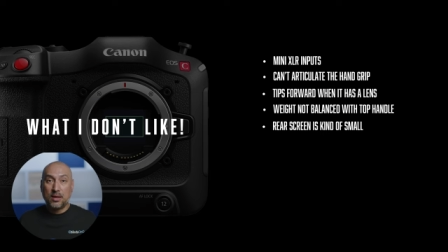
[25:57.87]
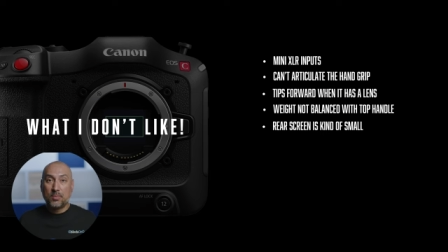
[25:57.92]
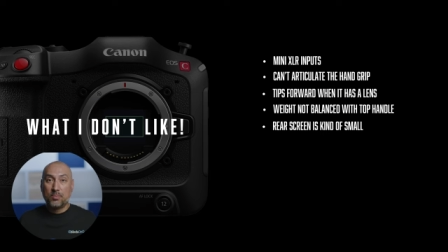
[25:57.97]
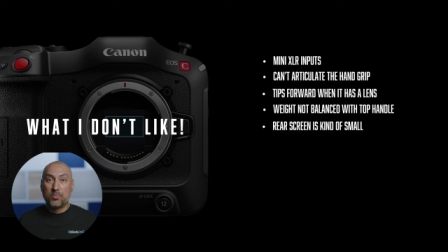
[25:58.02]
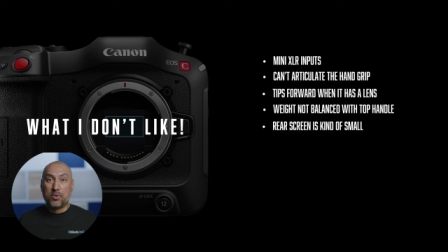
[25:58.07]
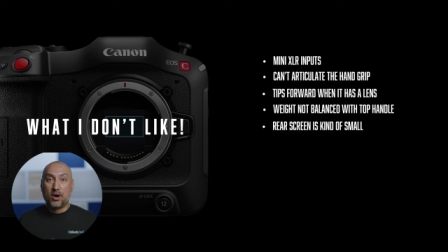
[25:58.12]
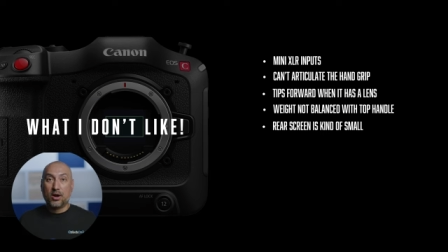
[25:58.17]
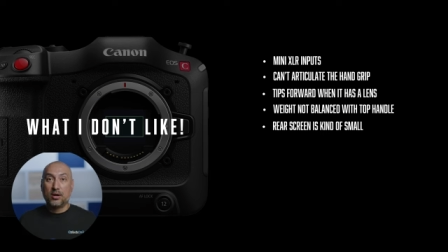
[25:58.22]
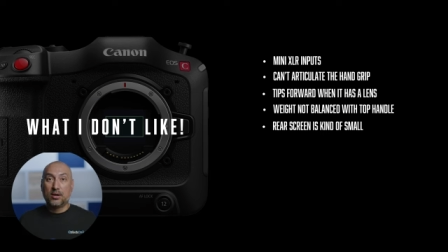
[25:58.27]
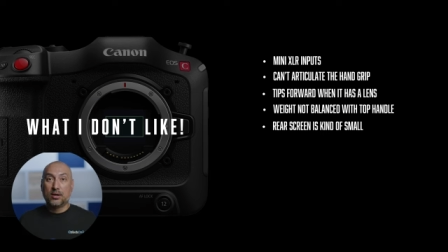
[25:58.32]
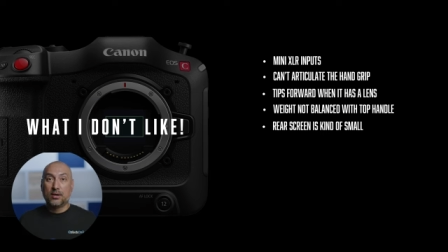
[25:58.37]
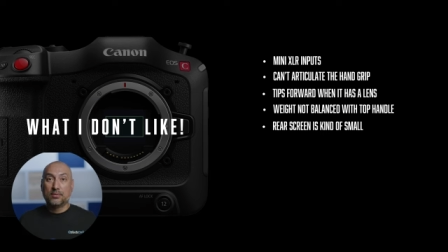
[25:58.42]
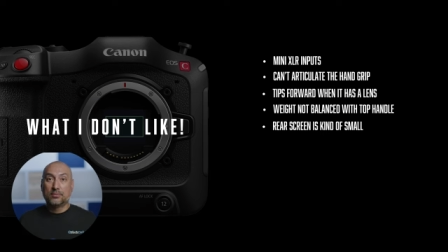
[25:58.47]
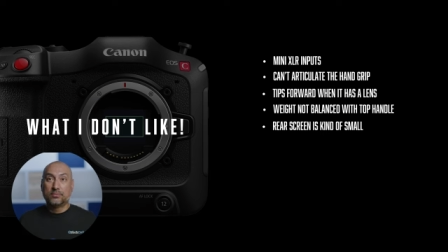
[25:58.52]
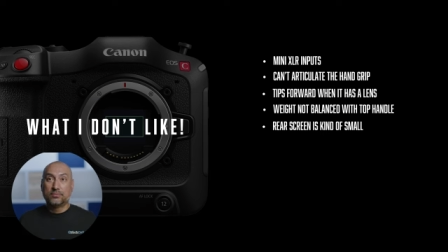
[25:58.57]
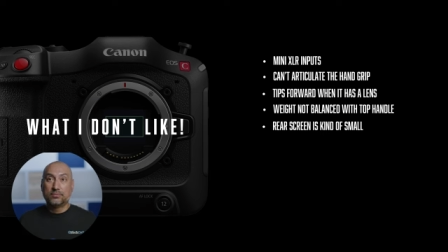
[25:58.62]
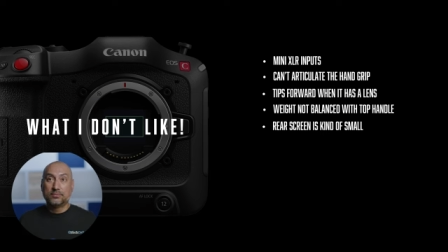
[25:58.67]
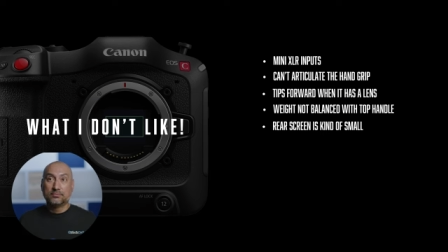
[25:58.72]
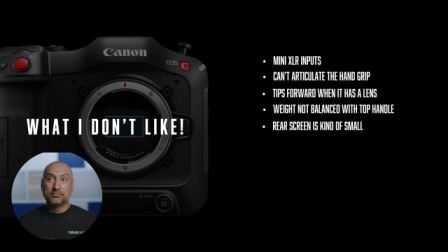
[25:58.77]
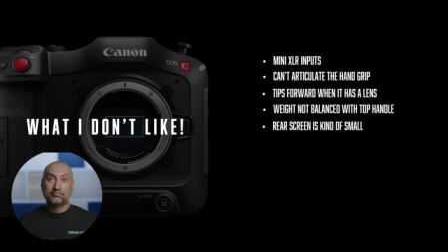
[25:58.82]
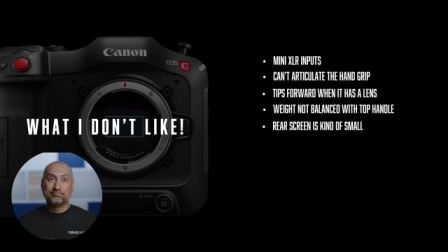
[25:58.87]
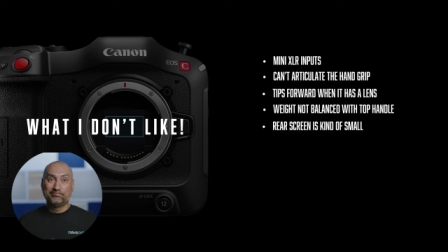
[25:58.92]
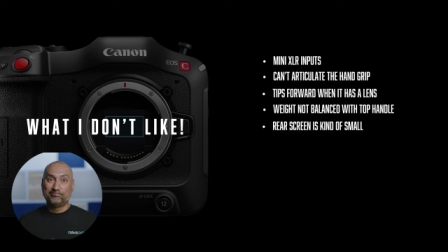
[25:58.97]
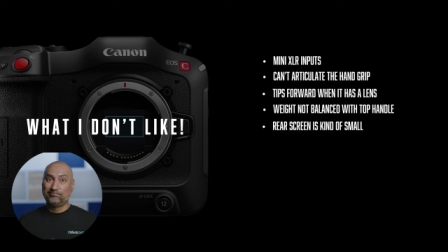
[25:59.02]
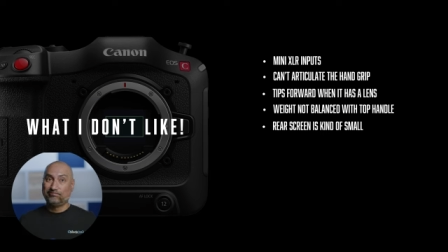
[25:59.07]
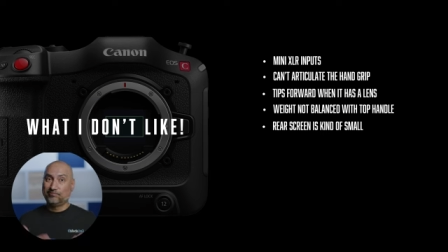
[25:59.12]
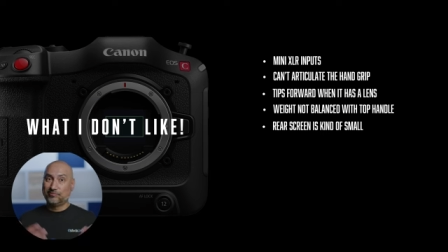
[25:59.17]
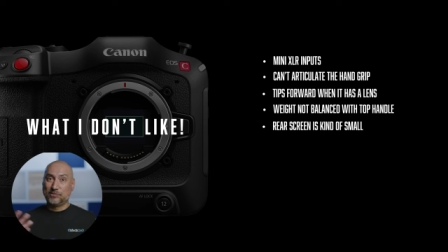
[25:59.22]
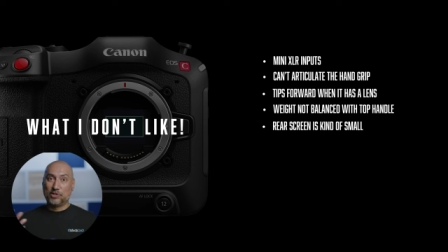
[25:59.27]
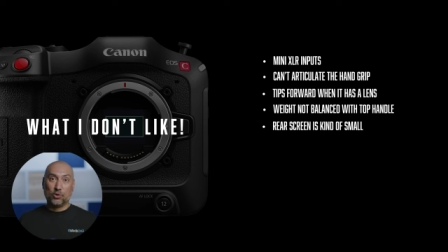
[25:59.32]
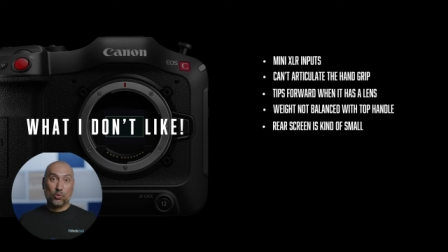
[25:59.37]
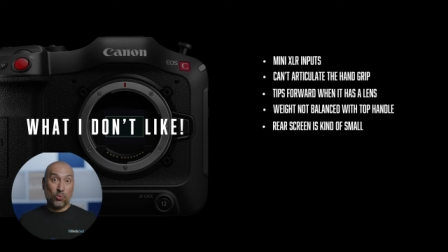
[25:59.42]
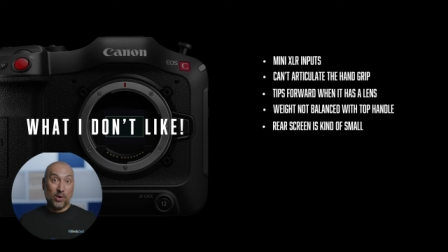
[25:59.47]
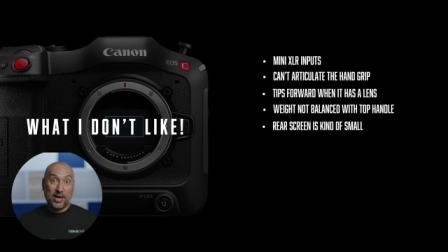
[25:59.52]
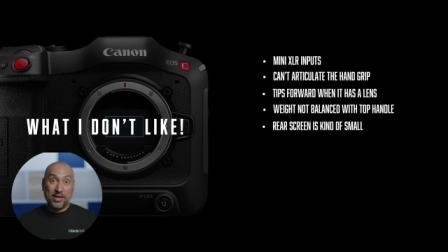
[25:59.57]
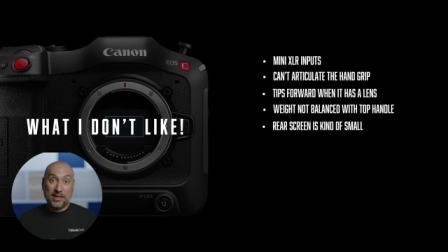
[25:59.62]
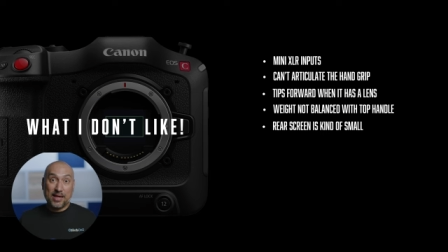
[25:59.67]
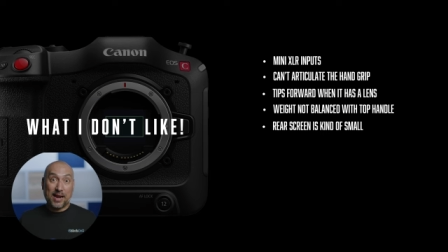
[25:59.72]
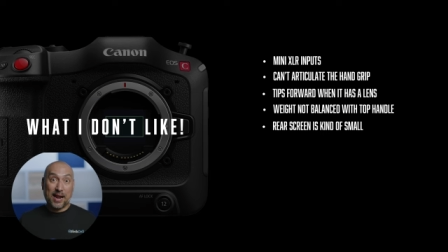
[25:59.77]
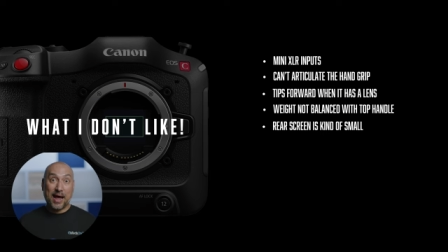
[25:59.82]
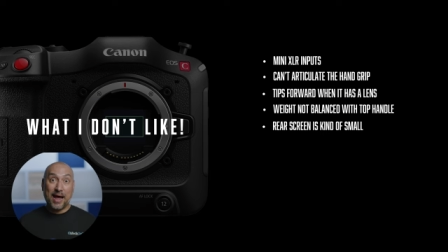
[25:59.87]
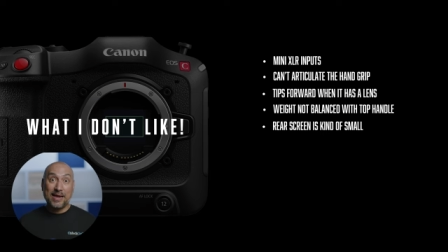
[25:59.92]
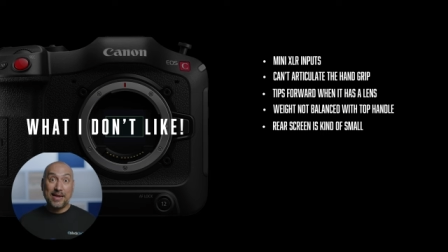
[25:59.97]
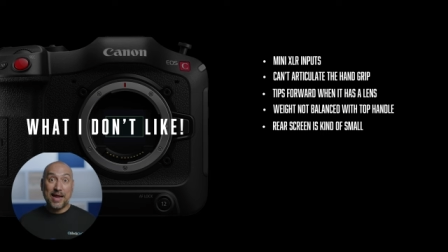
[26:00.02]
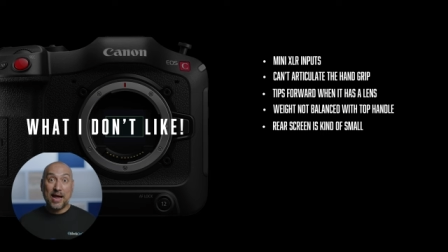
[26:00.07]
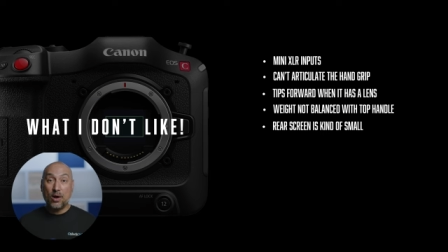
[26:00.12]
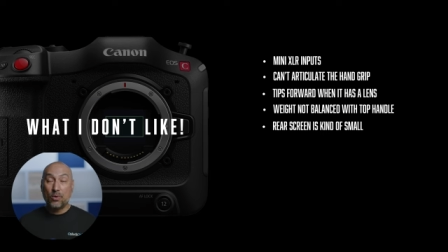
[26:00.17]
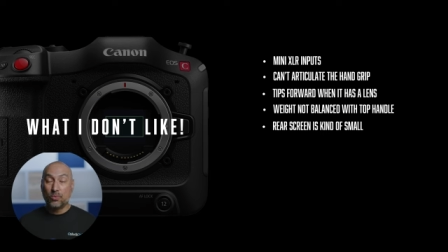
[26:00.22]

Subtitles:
part of the way that I now